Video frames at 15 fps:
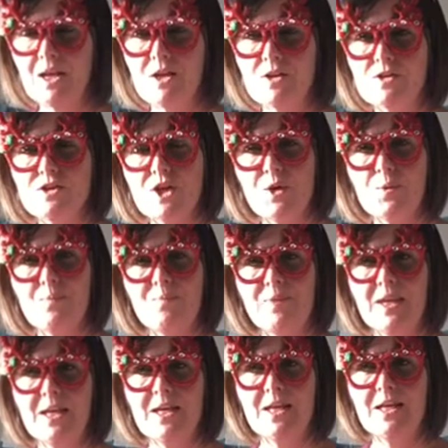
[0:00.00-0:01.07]
So
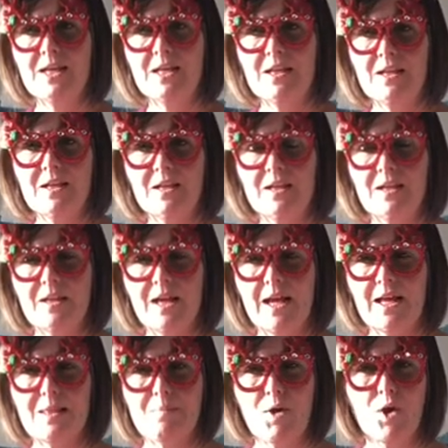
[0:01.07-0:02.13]
at
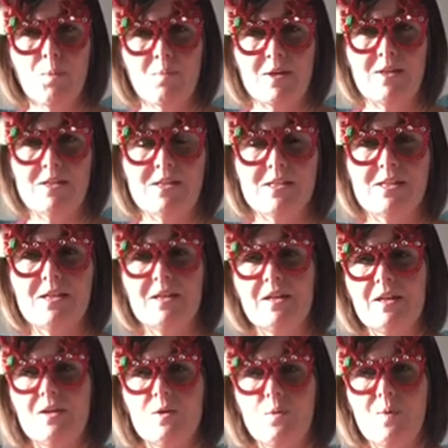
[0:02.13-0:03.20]
the moment,
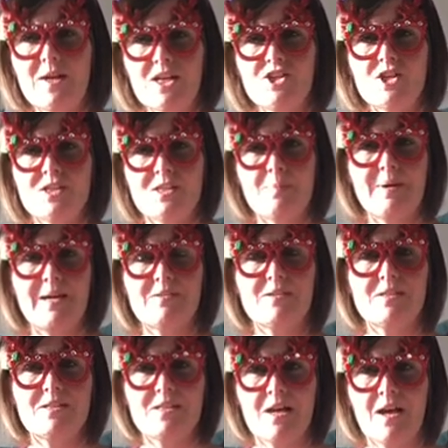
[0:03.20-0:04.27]
we're just about to
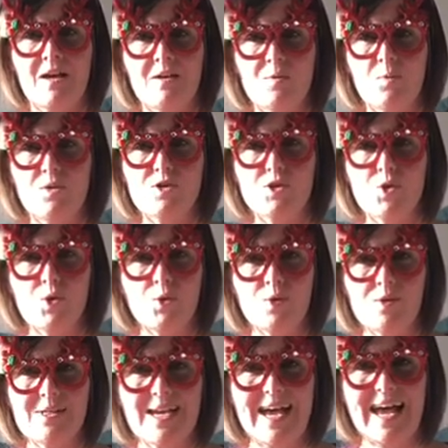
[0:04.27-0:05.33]
start what's
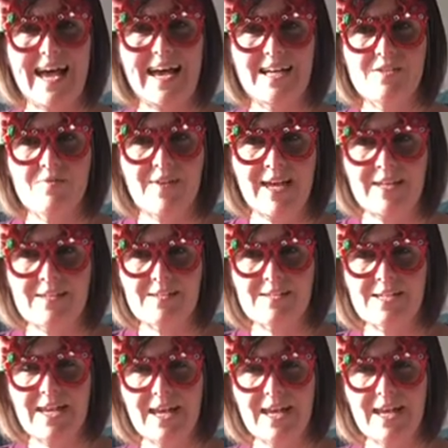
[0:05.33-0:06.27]
called Advent.